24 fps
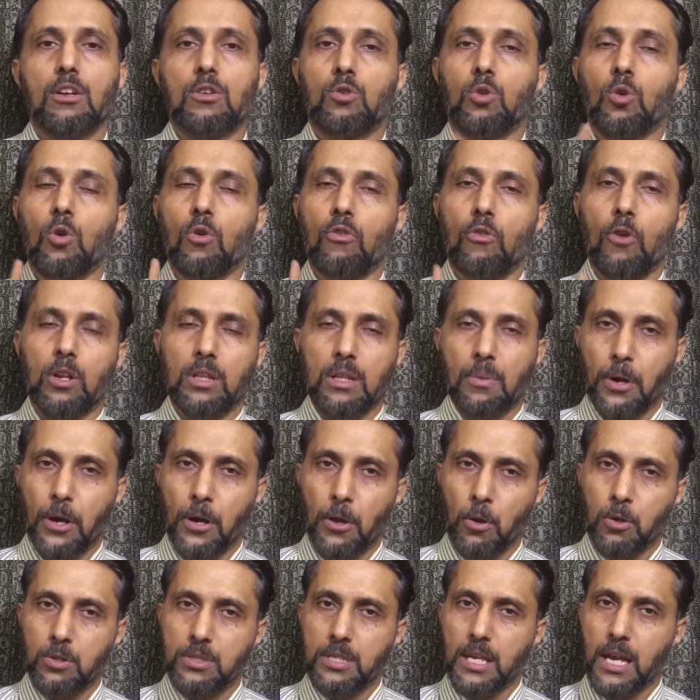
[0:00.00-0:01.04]
2 for the
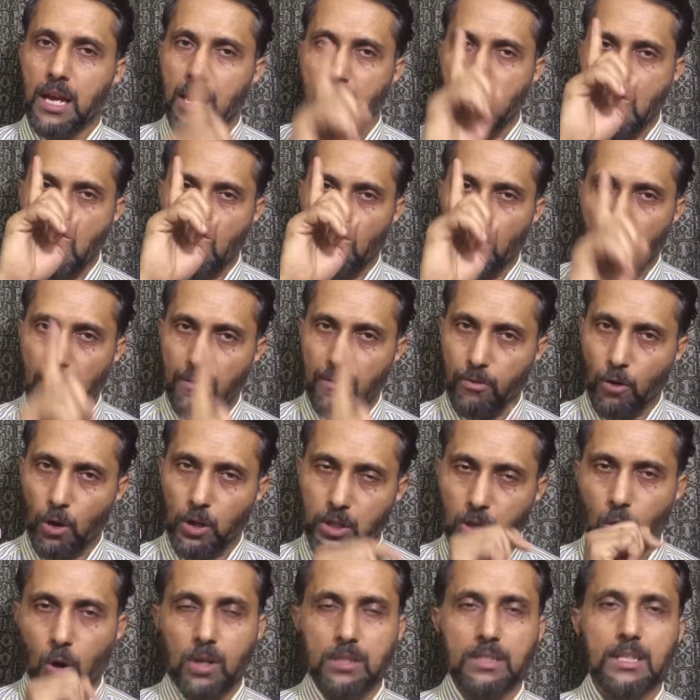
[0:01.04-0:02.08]
producer, 1 for
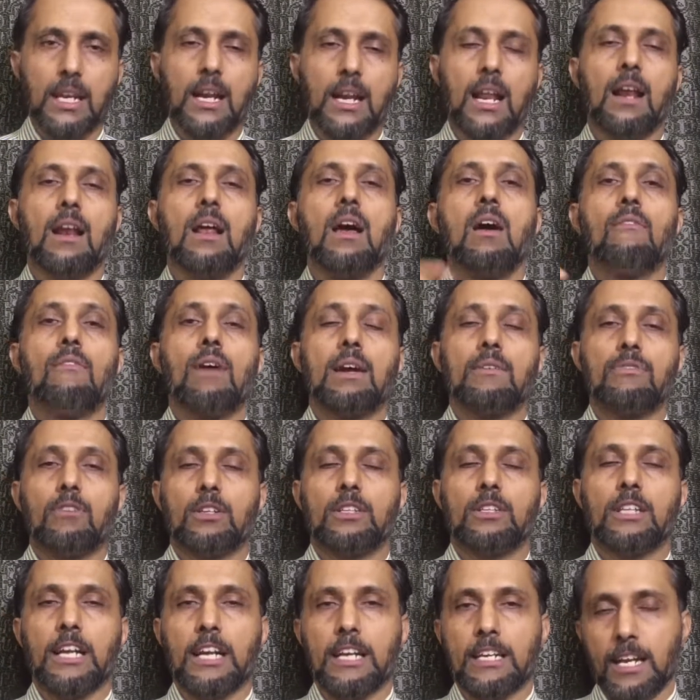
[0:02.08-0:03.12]
the wholesaler, 1
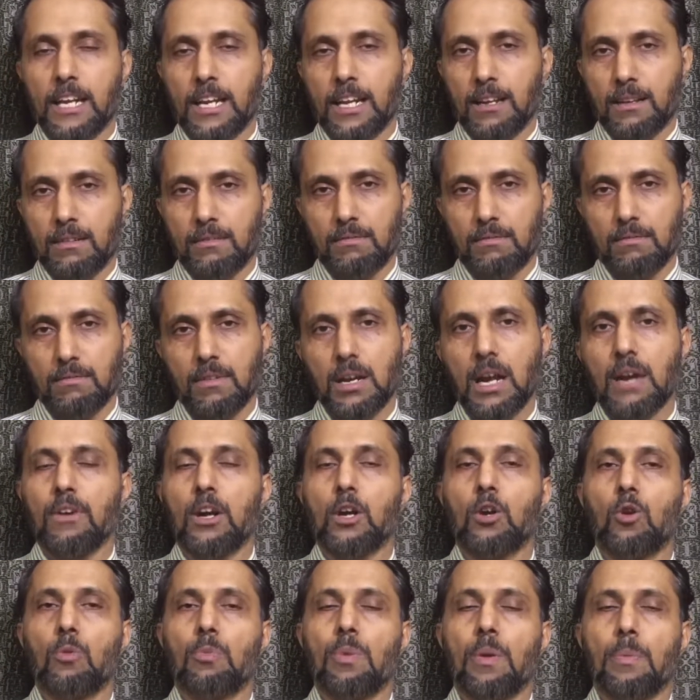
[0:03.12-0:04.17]
for the retailer, and
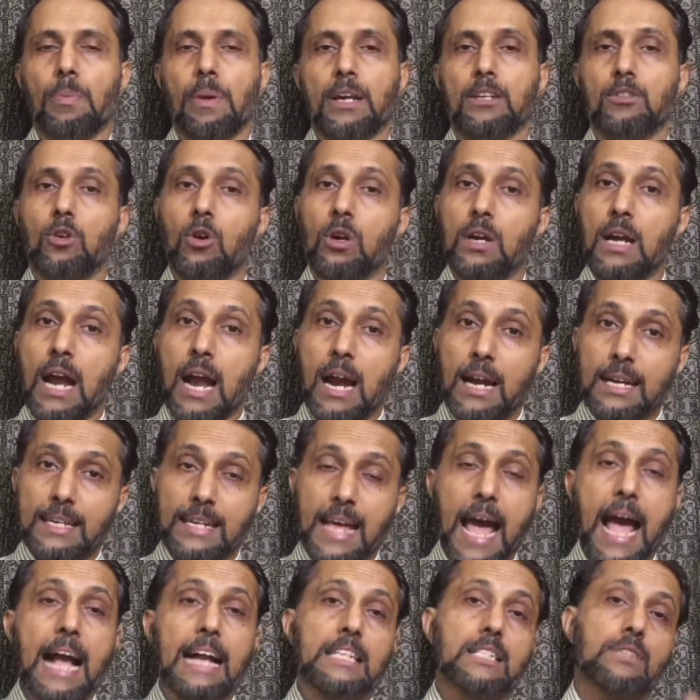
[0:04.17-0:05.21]
1 rupee paid. So
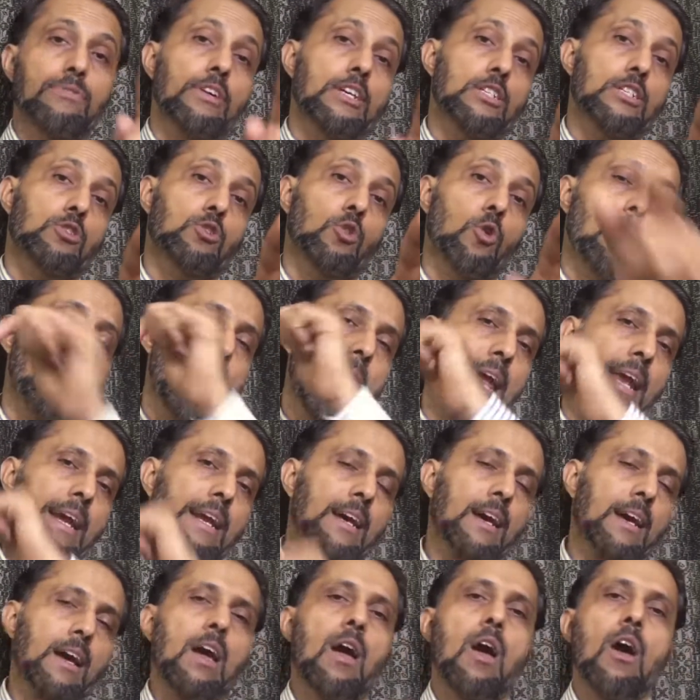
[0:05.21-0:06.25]
tax, first 2
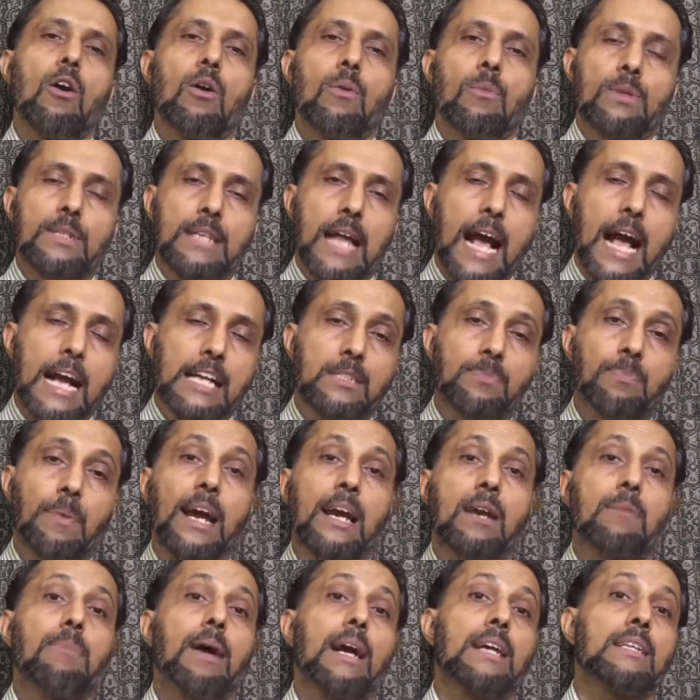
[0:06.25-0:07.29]
paid, tax
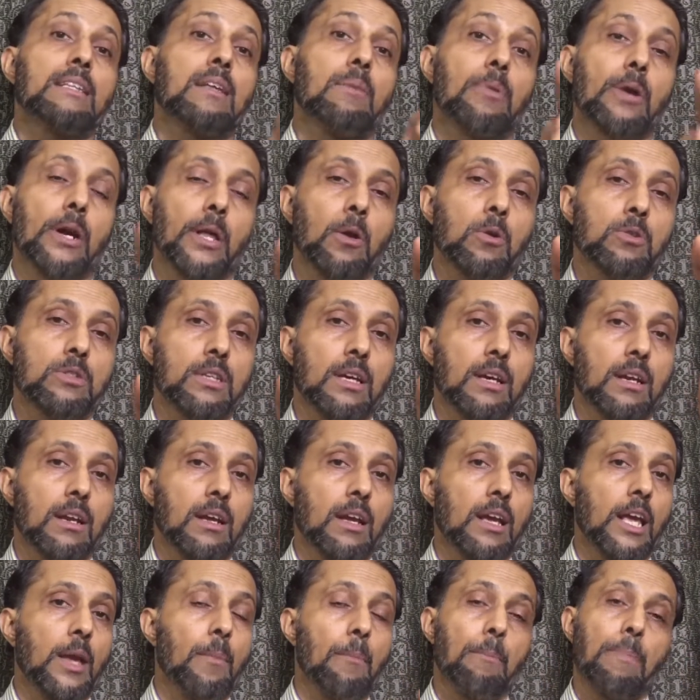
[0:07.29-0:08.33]
paid by the producer.
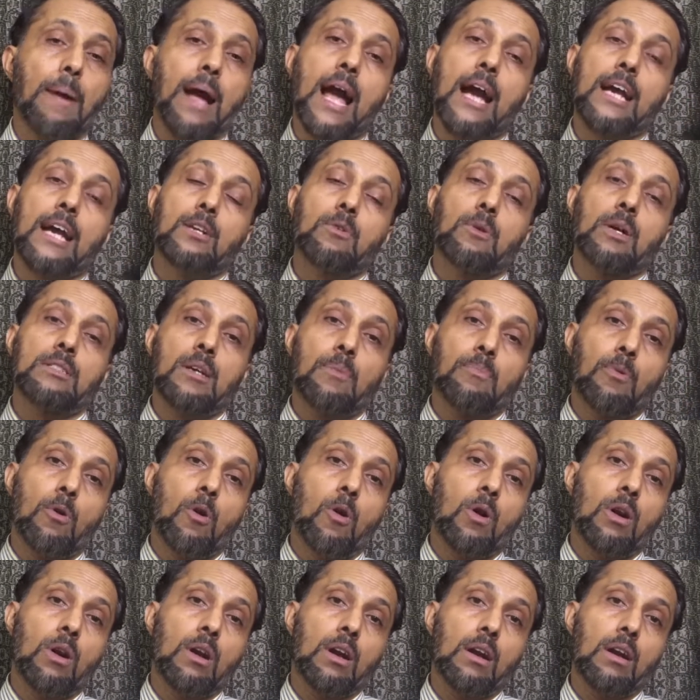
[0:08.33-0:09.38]
Impact was
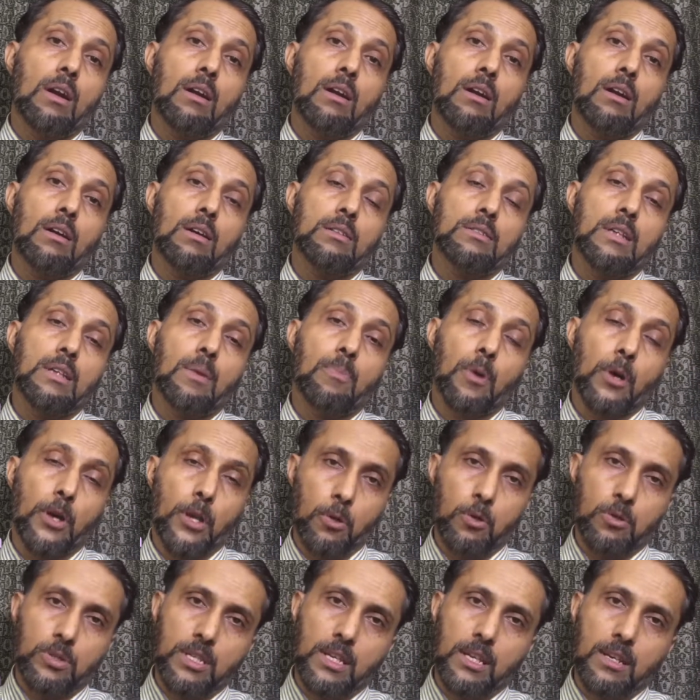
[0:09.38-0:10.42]
upon the
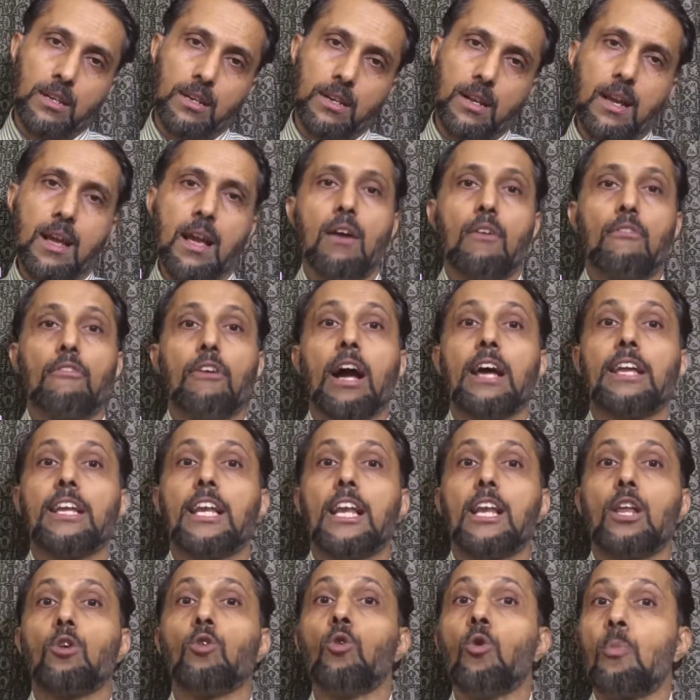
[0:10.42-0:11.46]
producer.
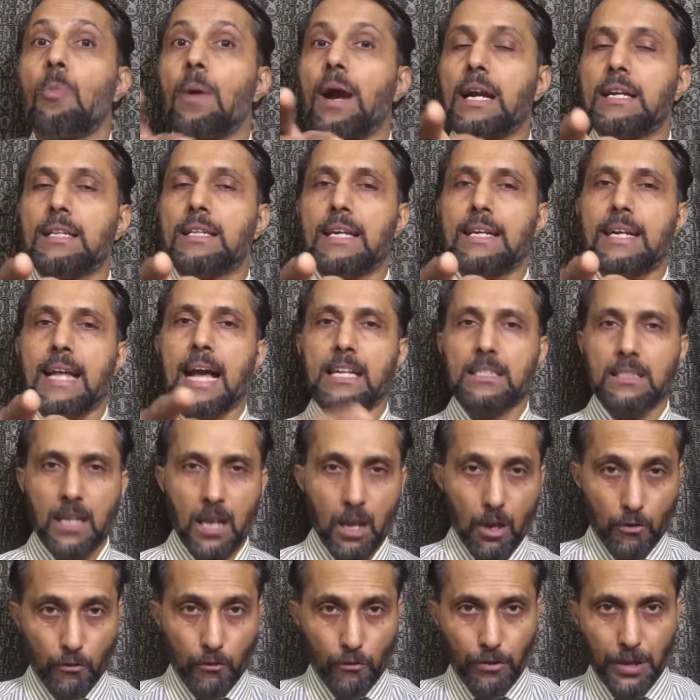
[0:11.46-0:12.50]
Finally, who paid the tax?
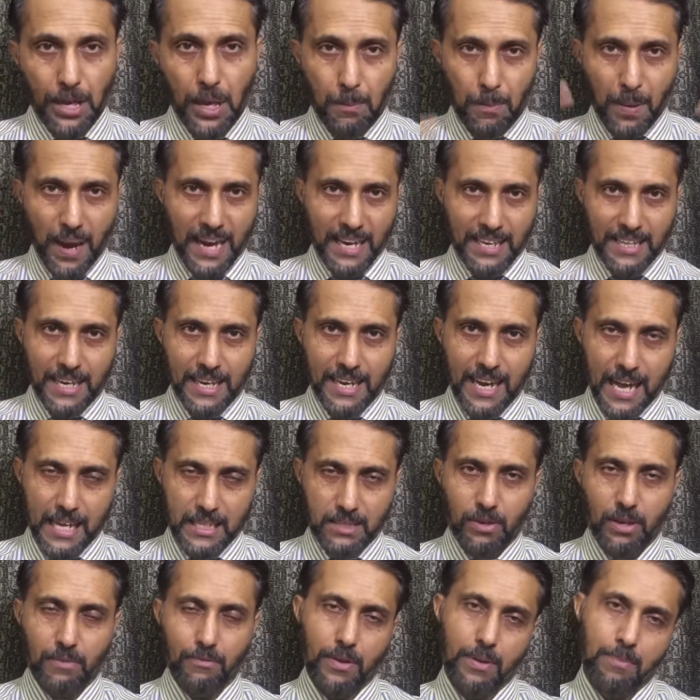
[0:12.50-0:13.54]
We paid the
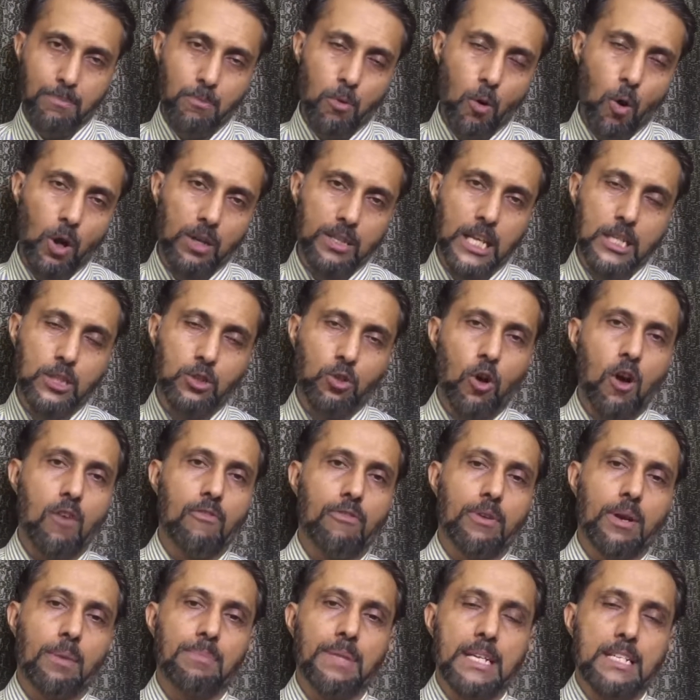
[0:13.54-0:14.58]
tax. When we bought the
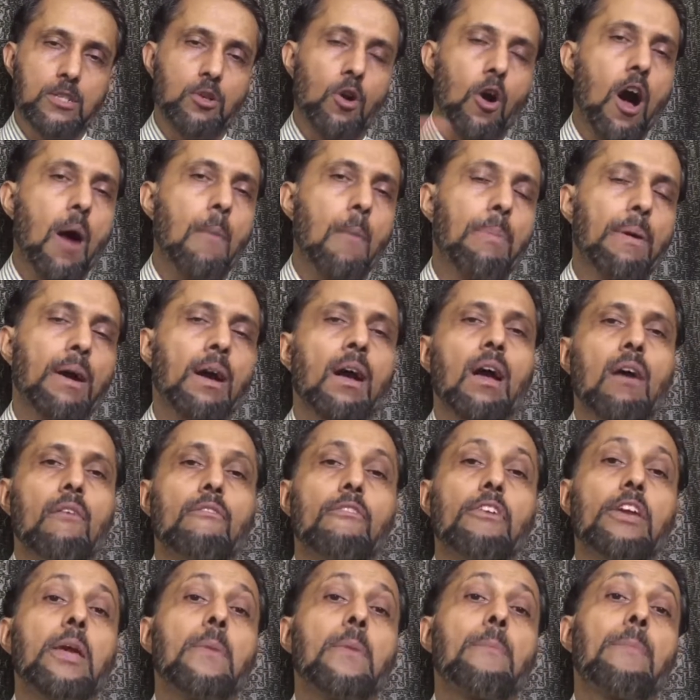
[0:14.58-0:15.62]
soap from the shop,
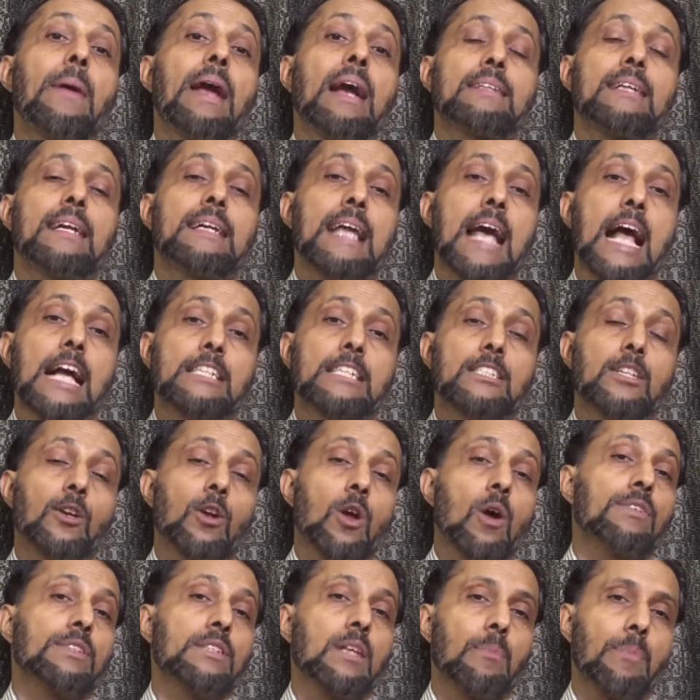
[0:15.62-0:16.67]
we paid the tax
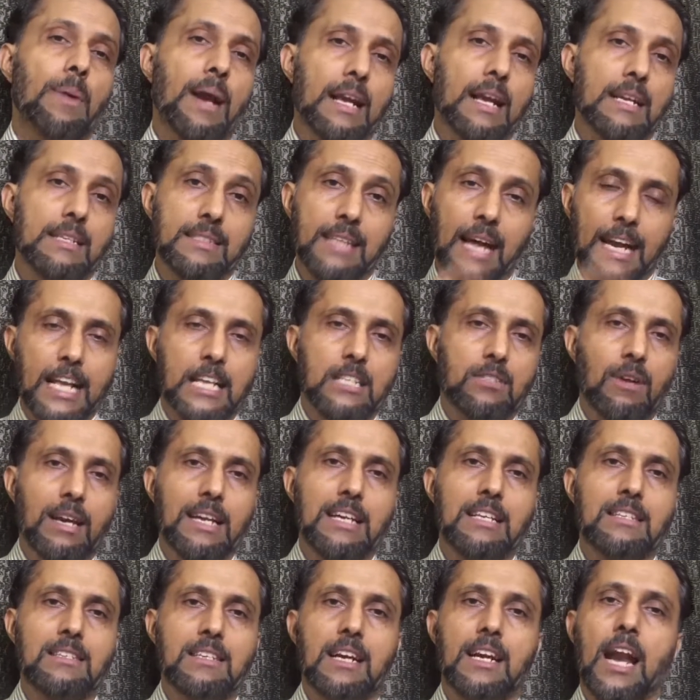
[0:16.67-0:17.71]
along with the price. That is why
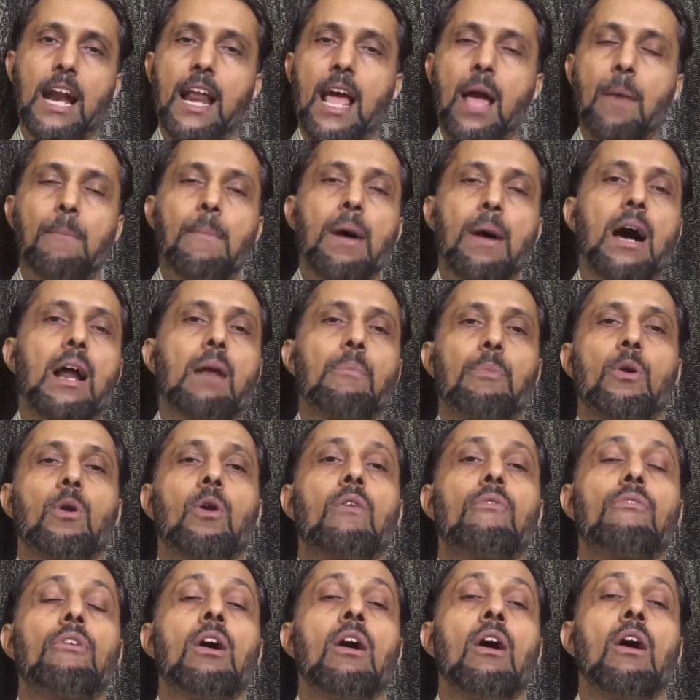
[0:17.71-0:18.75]
it is written MRP
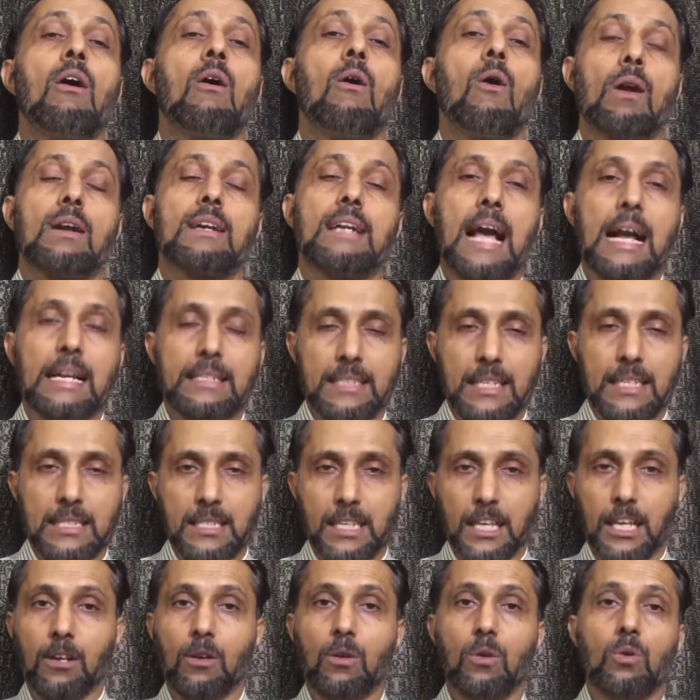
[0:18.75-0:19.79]
of all
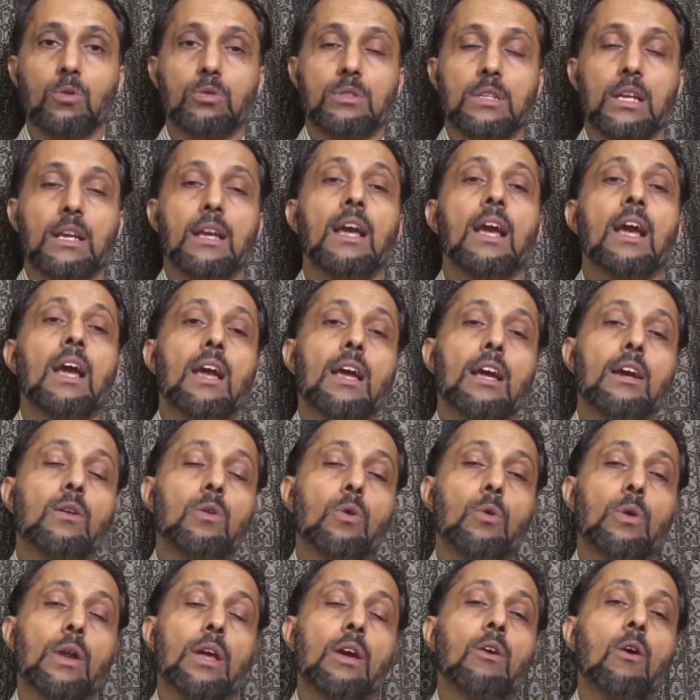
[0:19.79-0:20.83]
taxes,
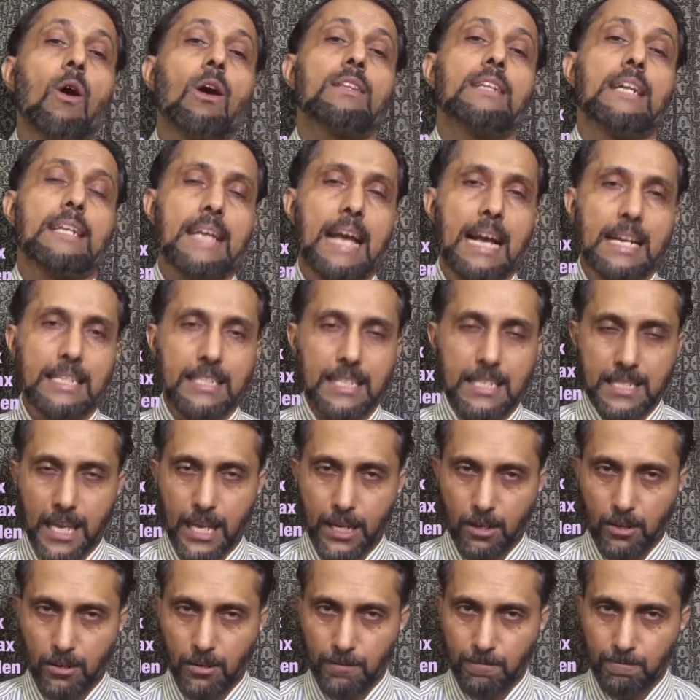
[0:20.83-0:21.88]
including all the taxes
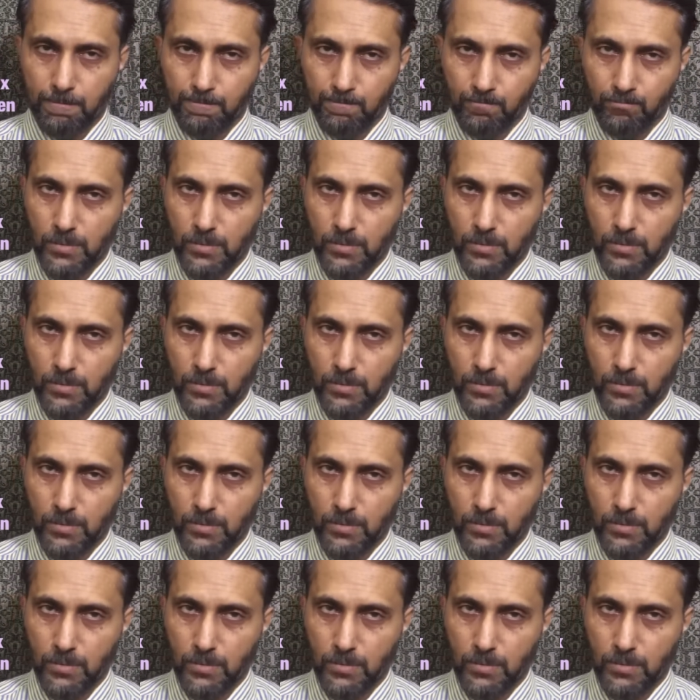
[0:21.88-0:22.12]
and all.